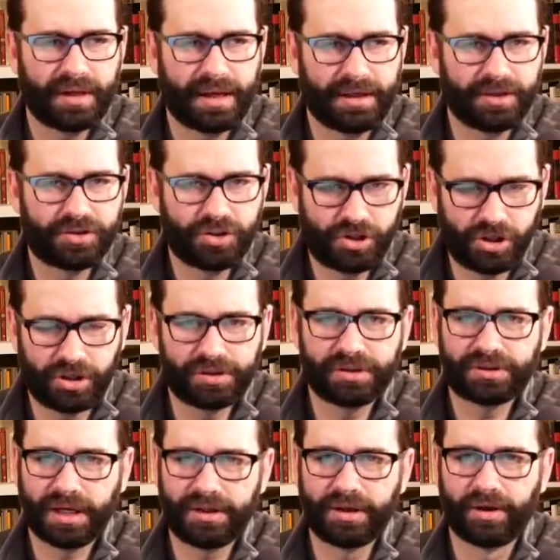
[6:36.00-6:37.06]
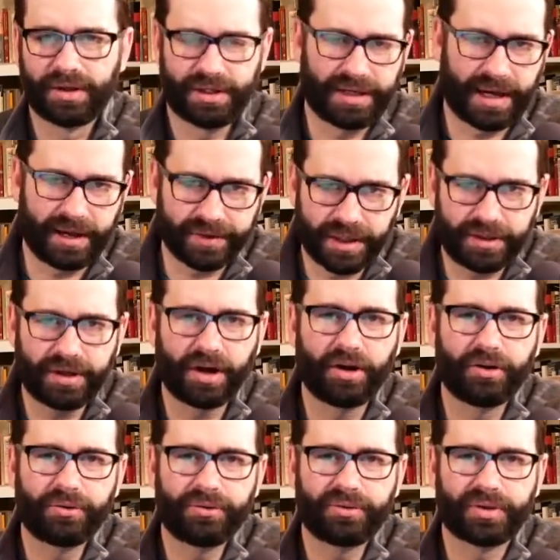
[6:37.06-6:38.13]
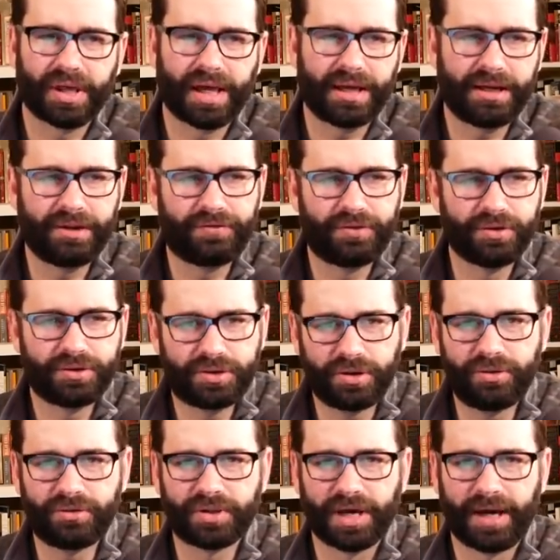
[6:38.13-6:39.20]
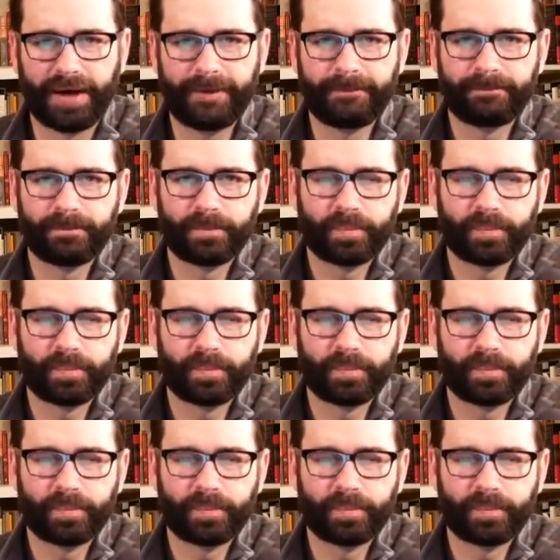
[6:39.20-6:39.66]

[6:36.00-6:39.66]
And it's good that they know that. Now they know that if you do that,